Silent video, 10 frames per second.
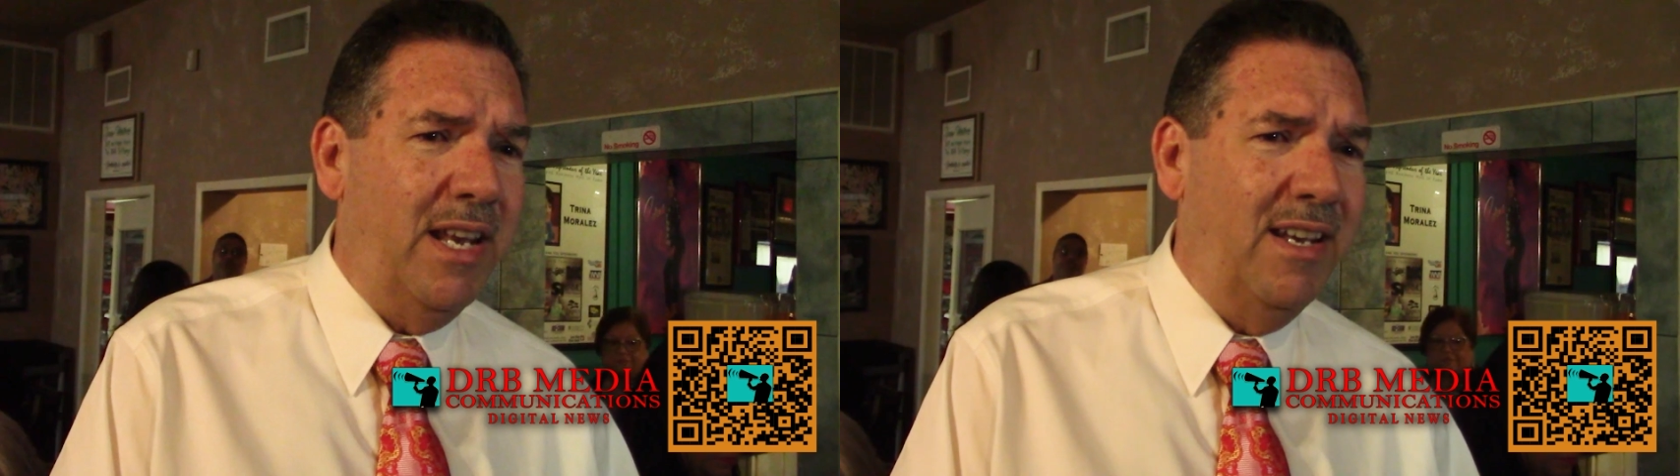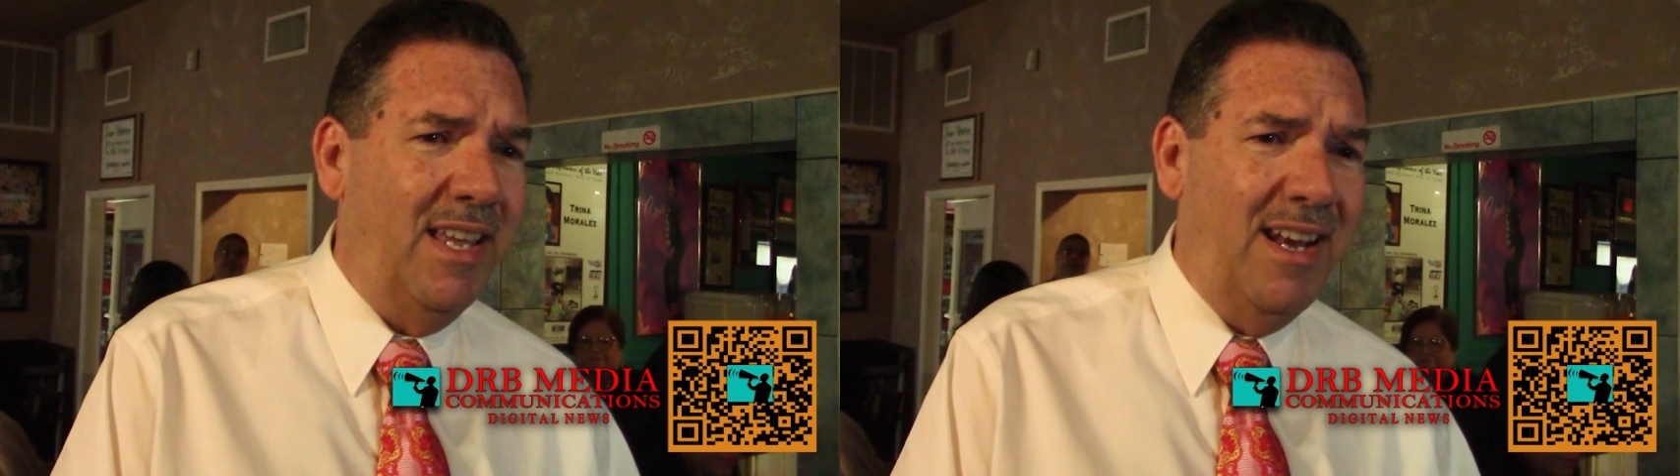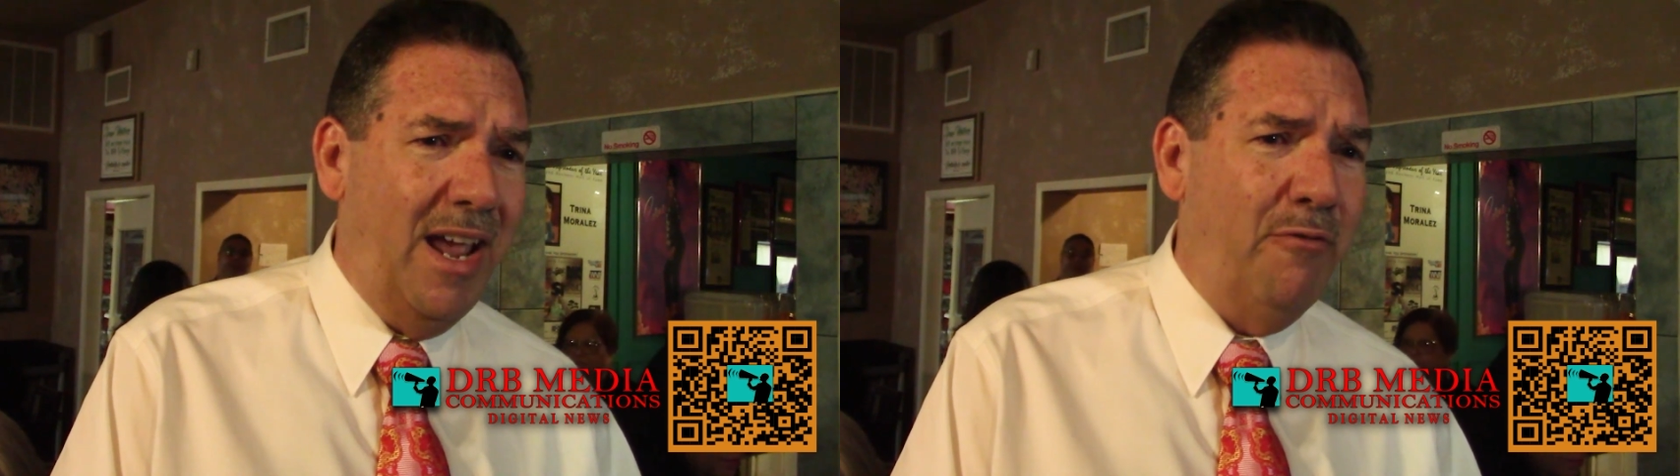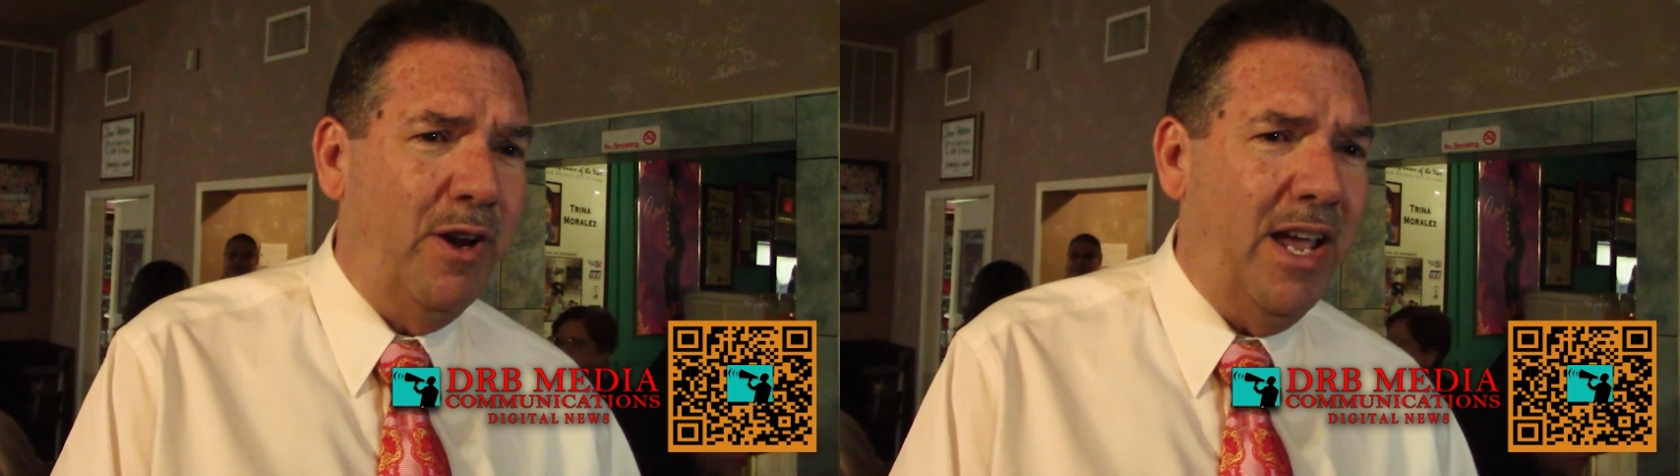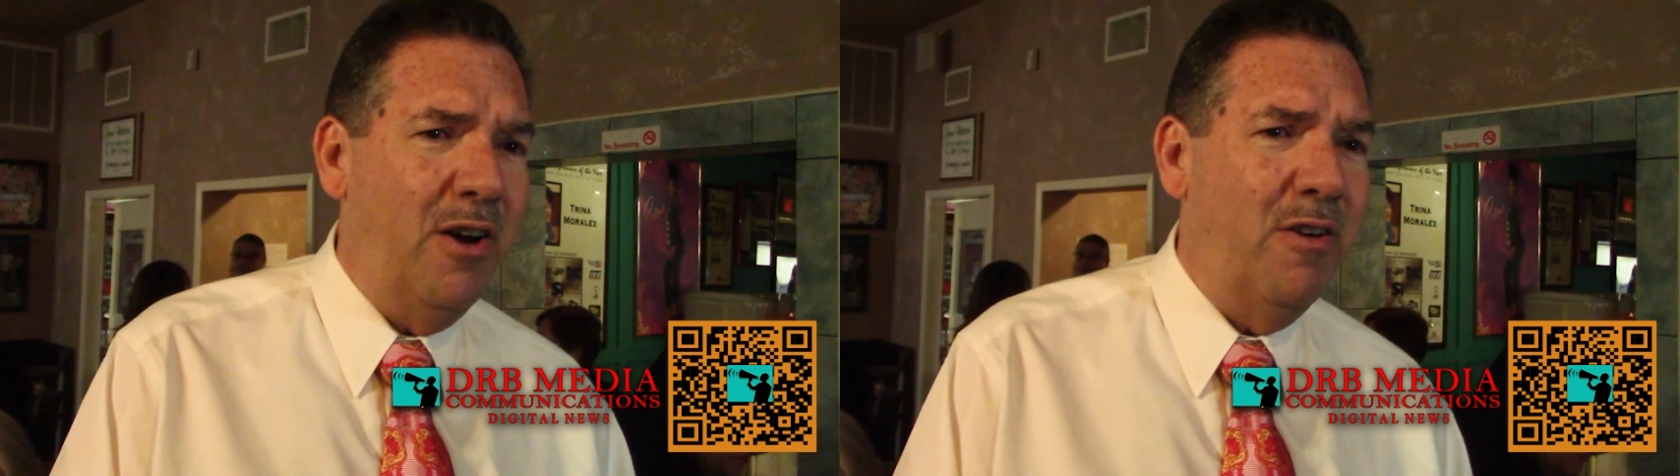in
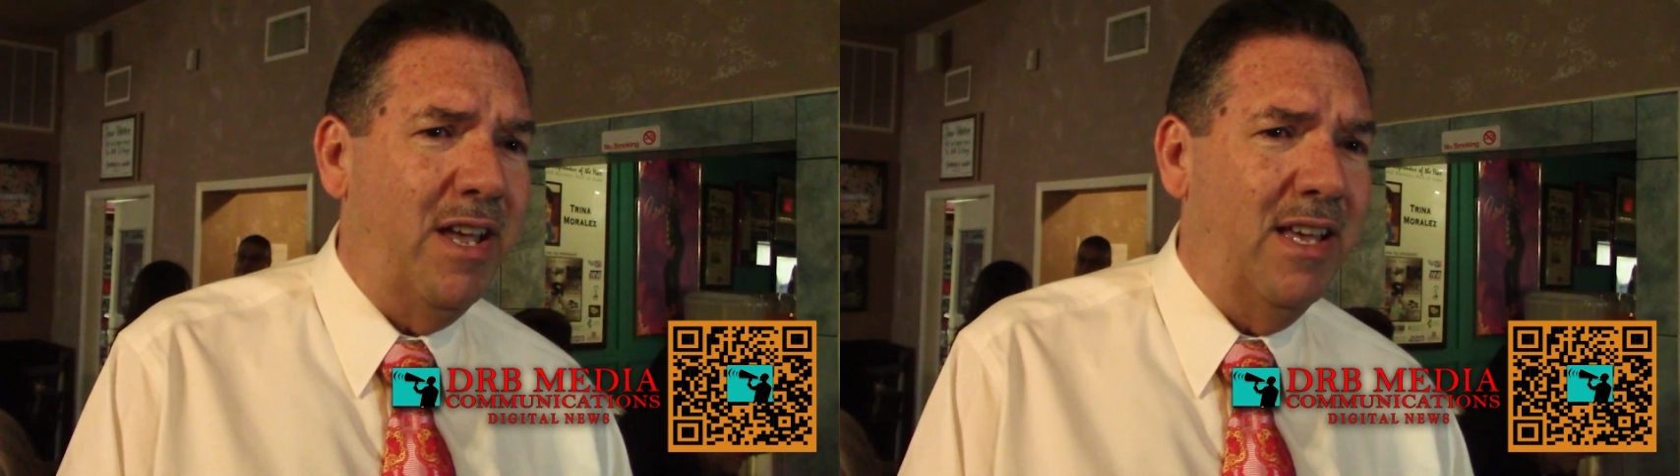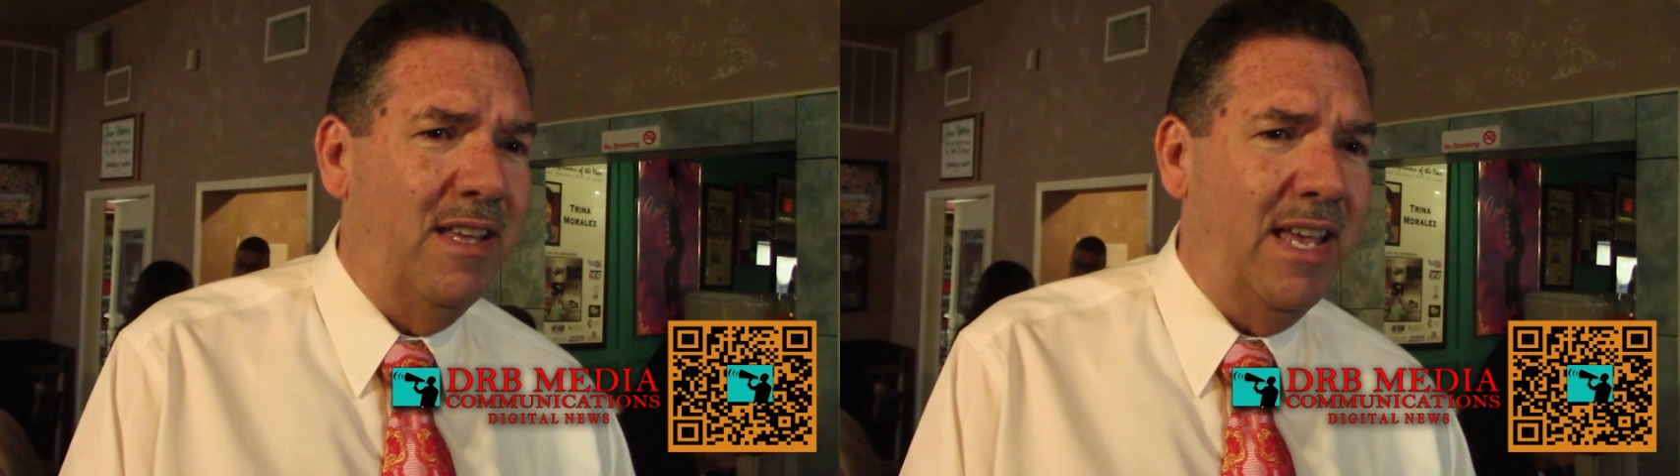every area.